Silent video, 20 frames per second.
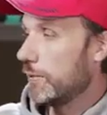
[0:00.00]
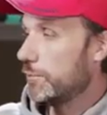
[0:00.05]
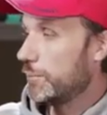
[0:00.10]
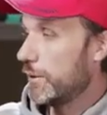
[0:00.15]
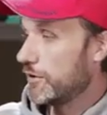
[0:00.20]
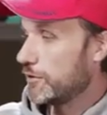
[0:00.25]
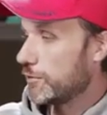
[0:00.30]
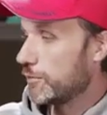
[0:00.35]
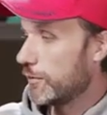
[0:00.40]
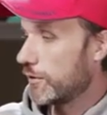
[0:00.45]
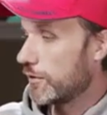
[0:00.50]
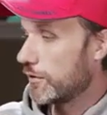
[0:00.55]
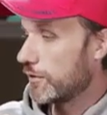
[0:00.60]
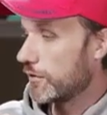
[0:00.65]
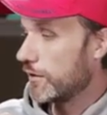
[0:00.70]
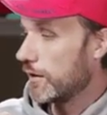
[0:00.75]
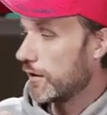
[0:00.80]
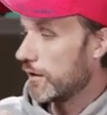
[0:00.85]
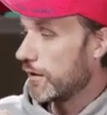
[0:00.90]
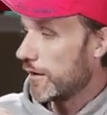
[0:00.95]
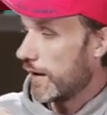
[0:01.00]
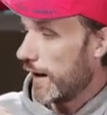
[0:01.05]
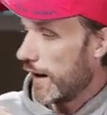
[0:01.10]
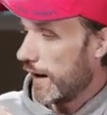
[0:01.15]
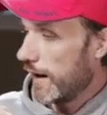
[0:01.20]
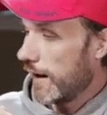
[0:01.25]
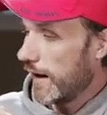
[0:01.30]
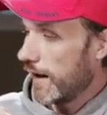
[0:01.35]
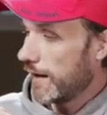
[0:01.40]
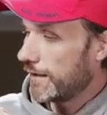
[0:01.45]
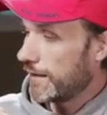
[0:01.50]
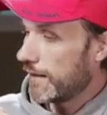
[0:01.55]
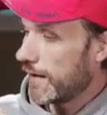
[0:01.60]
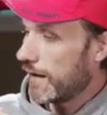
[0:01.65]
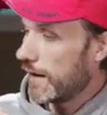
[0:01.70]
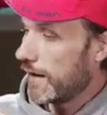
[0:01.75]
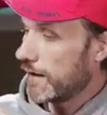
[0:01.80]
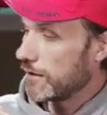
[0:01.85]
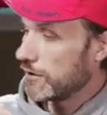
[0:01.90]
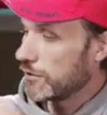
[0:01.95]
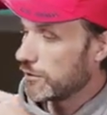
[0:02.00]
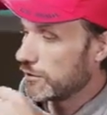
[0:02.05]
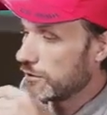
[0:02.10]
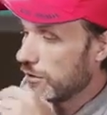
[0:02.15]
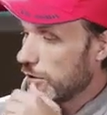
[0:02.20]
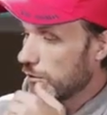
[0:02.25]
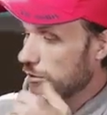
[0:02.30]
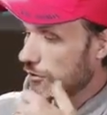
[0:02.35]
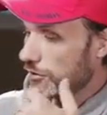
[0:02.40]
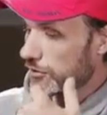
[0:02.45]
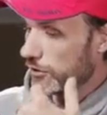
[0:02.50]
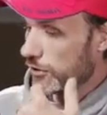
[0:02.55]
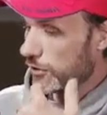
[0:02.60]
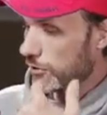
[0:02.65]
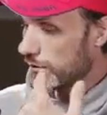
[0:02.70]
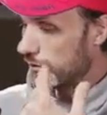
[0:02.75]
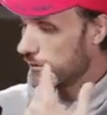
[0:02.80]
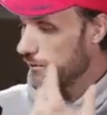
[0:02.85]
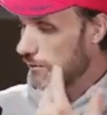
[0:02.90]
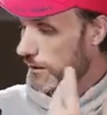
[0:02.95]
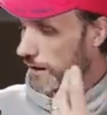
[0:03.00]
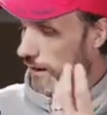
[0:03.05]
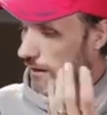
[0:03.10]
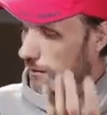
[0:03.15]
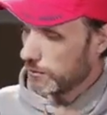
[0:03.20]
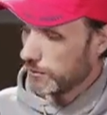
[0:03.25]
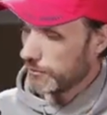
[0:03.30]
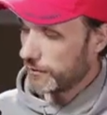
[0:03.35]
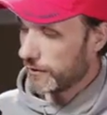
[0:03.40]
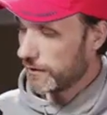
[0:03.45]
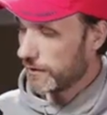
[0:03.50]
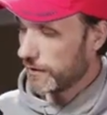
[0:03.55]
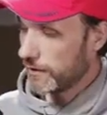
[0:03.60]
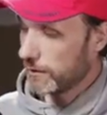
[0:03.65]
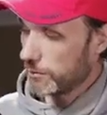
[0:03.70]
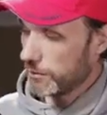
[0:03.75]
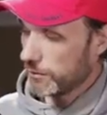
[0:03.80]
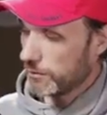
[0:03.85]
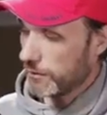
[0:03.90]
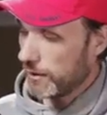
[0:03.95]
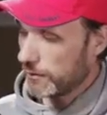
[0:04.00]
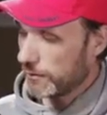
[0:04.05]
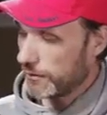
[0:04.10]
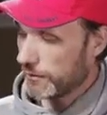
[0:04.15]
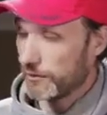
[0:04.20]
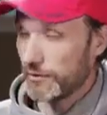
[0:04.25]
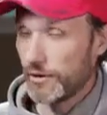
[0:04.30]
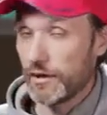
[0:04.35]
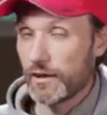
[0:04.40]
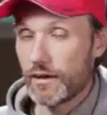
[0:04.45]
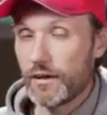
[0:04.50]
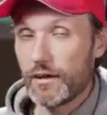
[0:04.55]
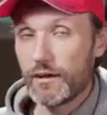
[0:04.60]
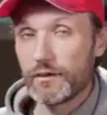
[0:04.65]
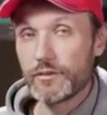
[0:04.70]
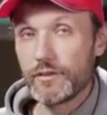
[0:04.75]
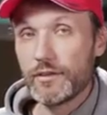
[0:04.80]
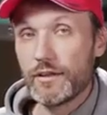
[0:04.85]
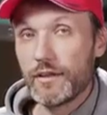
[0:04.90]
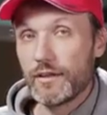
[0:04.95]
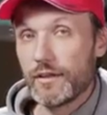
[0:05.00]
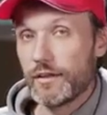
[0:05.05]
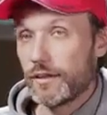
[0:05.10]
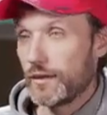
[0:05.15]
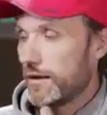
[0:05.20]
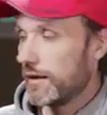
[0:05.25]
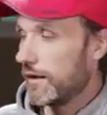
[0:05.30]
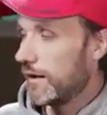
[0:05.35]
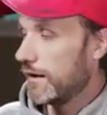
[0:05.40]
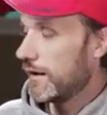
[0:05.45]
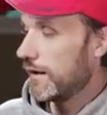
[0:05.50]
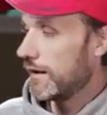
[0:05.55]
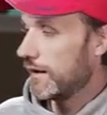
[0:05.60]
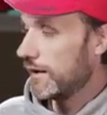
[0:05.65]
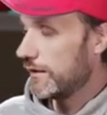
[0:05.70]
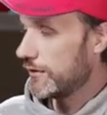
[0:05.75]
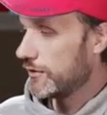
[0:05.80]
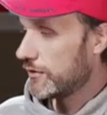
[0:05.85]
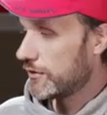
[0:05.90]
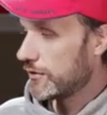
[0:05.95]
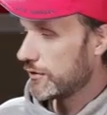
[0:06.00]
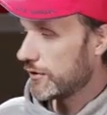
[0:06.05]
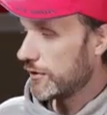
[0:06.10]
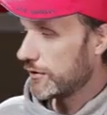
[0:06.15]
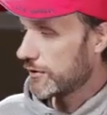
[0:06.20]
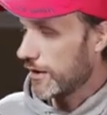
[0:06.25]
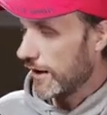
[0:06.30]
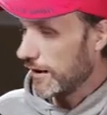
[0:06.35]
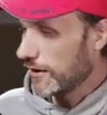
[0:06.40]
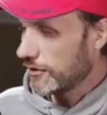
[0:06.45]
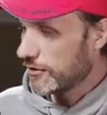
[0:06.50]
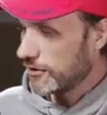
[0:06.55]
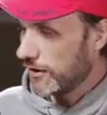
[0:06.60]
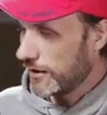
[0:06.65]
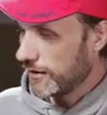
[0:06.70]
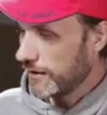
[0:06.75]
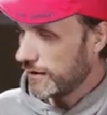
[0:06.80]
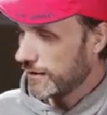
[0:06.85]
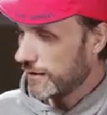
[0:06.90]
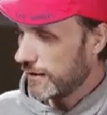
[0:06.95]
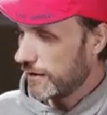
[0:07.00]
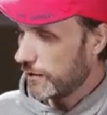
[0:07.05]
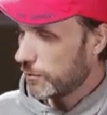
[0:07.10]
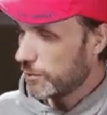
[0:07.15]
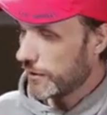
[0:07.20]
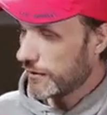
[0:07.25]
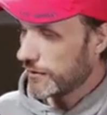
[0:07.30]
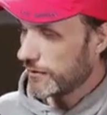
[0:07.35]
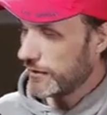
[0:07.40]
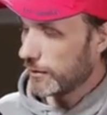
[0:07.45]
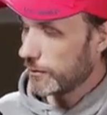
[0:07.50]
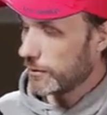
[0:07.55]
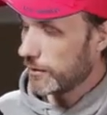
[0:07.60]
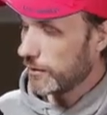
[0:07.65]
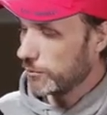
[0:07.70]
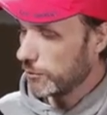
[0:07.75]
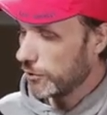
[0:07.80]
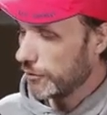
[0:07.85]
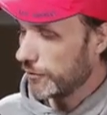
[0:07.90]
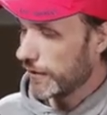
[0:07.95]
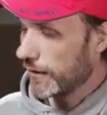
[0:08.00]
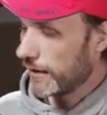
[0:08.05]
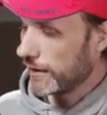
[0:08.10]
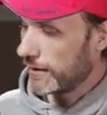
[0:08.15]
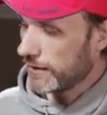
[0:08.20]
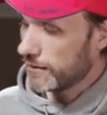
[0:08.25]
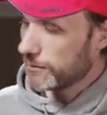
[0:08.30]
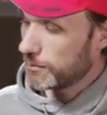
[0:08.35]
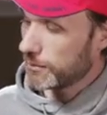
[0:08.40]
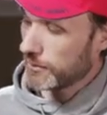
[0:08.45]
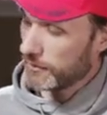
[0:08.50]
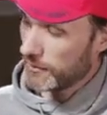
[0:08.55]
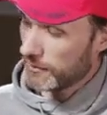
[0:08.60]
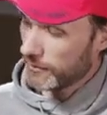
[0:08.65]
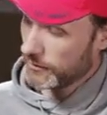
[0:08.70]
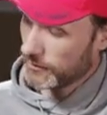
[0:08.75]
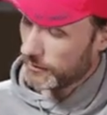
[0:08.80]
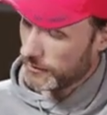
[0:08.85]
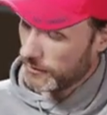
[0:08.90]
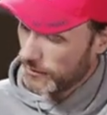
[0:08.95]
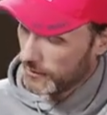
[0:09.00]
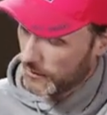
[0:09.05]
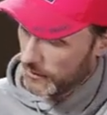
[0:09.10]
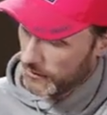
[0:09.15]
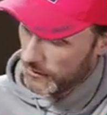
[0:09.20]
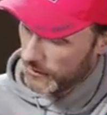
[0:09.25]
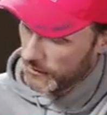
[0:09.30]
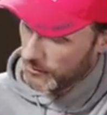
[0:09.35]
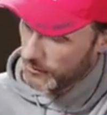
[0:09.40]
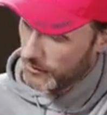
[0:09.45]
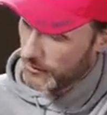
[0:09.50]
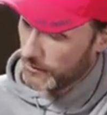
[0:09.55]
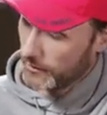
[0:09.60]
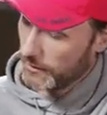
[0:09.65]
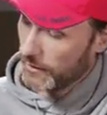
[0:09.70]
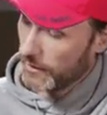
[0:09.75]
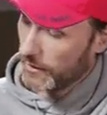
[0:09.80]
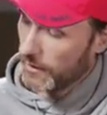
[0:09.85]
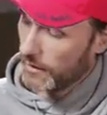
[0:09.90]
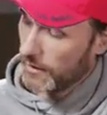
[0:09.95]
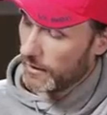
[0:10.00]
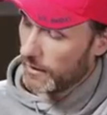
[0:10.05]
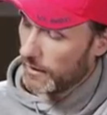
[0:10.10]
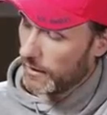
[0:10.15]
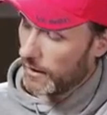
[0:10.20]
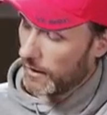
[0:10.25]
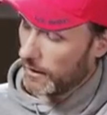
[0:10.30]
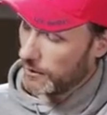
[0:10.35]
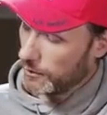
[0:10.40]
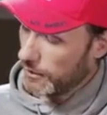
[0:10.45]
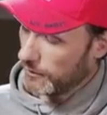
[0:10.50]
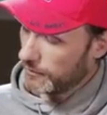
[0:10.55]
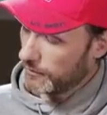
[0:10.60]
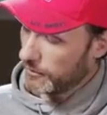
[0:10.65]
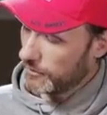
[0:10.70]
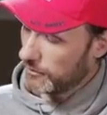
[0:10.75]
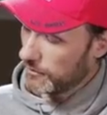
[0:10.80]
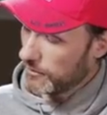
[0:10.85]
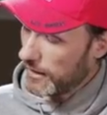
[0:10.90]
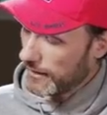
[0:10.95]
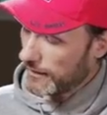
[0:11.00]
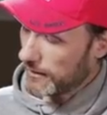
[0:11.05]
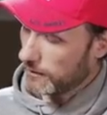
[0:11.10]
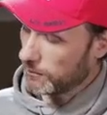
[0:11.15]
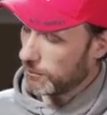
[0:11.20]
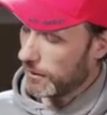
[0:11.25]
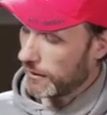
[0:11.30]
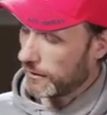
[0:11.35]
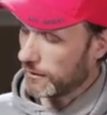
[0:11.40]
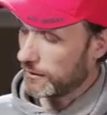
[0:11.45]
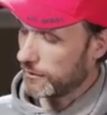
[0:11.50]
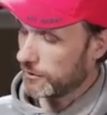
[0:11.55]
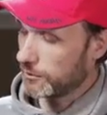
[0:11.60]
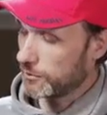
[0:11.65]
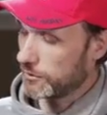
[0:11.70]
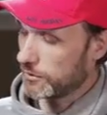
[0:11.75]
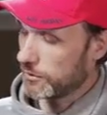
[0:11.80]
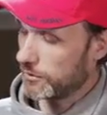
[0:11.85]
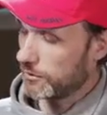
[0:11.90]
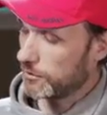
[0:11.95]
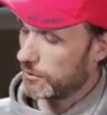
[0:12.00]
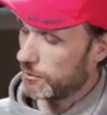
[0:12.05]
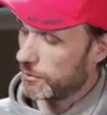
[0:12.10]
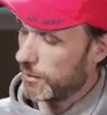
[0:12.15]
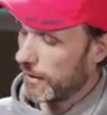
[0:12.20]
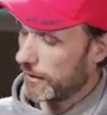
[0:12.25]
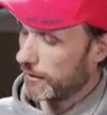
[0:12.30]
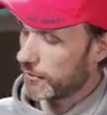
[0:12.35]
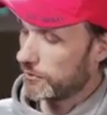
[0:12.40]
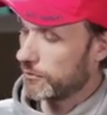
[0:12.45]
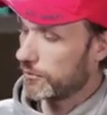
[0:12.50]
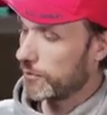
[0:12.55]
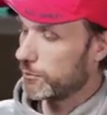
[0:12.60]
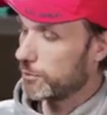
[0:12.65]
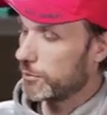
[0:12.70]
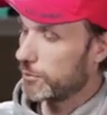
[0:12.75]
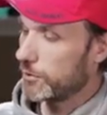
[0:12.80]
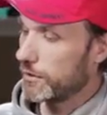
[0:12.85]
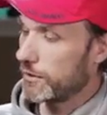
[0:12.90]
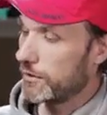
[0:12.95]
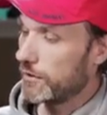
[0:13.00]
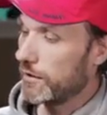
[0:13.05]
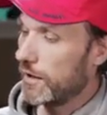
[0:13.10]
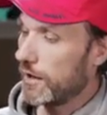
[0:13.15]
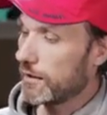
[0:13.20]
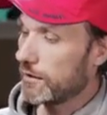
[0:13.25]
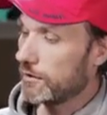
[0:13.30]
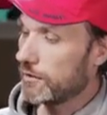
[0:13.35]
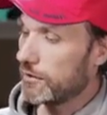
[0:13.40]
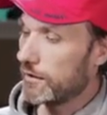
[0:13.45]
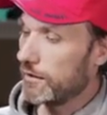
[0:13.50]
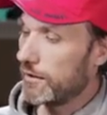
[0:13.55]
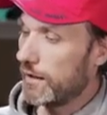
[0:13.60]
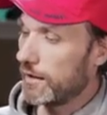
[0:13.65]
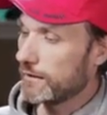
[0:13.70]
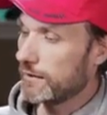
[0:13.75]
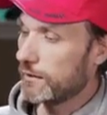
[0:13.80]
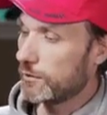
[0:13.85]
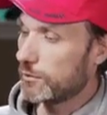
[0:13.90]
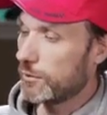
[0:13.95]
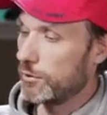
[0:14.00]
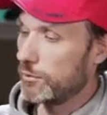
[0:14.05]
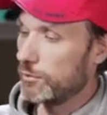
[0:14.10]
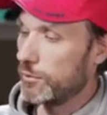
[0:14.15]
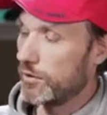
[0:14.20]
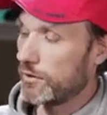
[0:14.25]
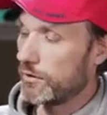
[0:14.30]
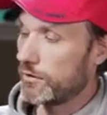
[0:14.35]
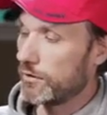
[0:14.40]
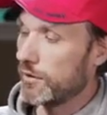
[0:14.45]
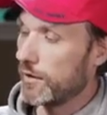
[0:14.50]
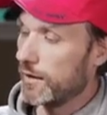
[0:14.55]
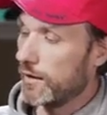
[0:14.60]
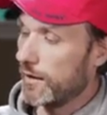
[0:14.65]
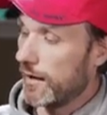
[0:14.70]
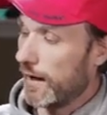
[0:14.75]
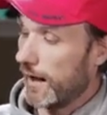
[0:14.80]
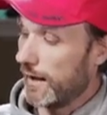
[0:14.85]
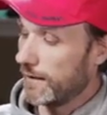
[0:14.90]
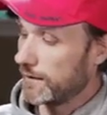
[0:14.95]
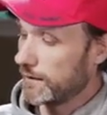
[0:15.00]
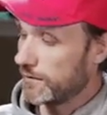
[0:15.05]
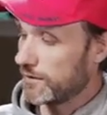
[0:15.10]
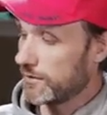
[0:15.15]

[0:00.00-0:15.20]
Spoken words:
pitch motor. And you'll notice though, as I'm kind of moving the gimbal around, it's not on. It's kind of shaking there, but it's not really moving, and that's because it actually you have these locking mechanisms here on the back. So for example, you can lock or unlock the roll motor, and this is